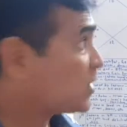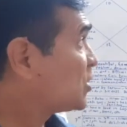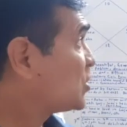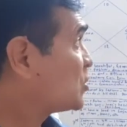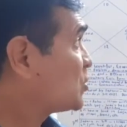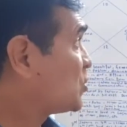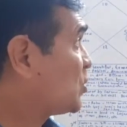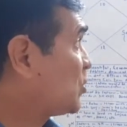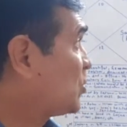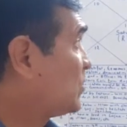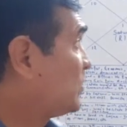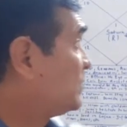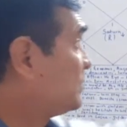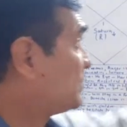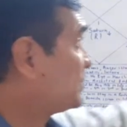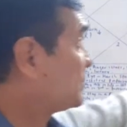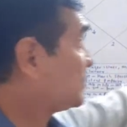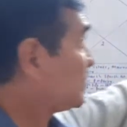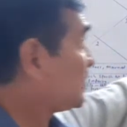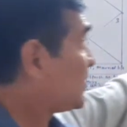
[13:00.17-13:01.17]

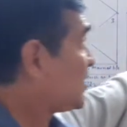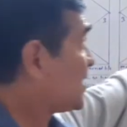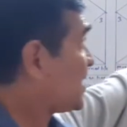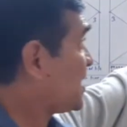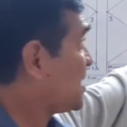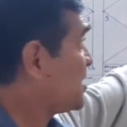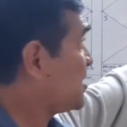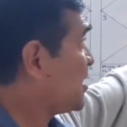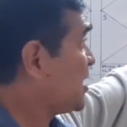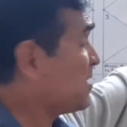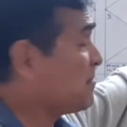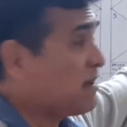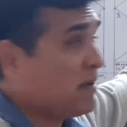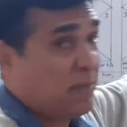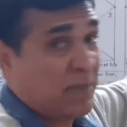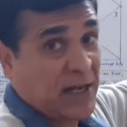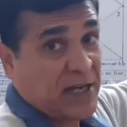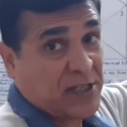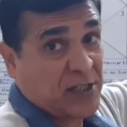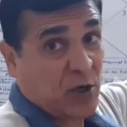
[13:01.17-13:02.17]
So karma
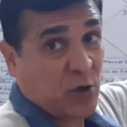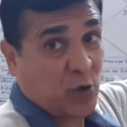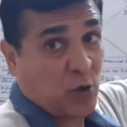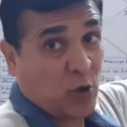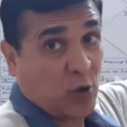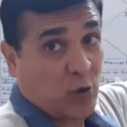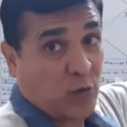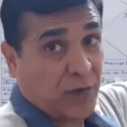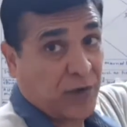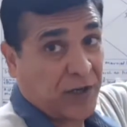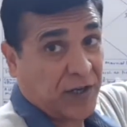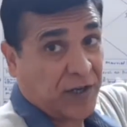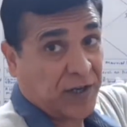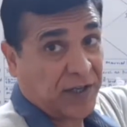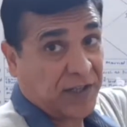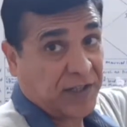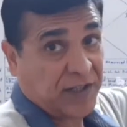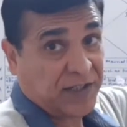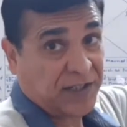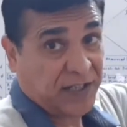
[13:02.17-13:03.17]
plays a role over here
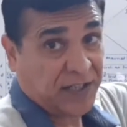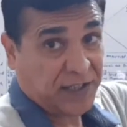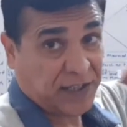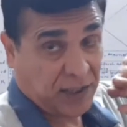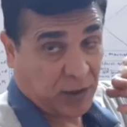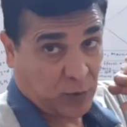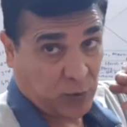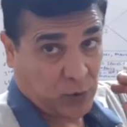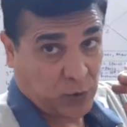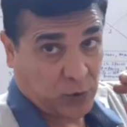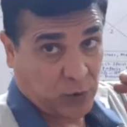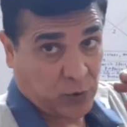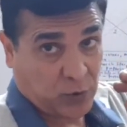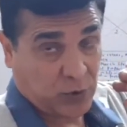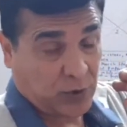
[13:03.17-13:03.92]
in the 10th house.